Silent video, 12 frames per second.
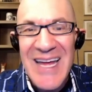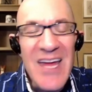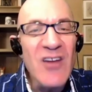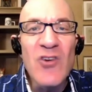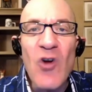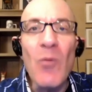
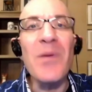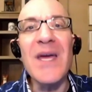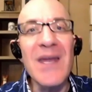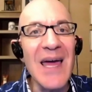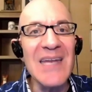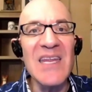don't pick an
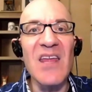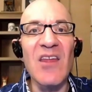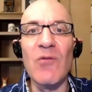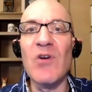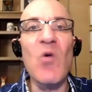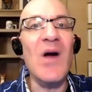idea that
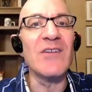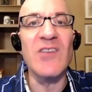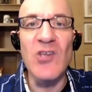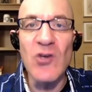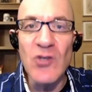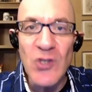requires a
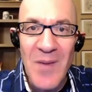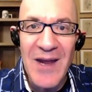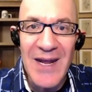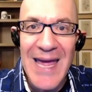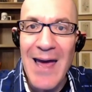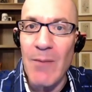huge amount of
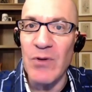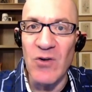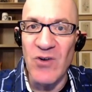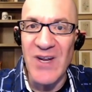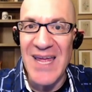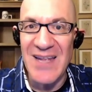capital to
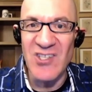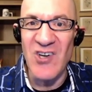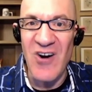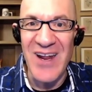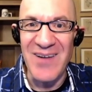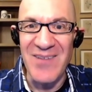get started,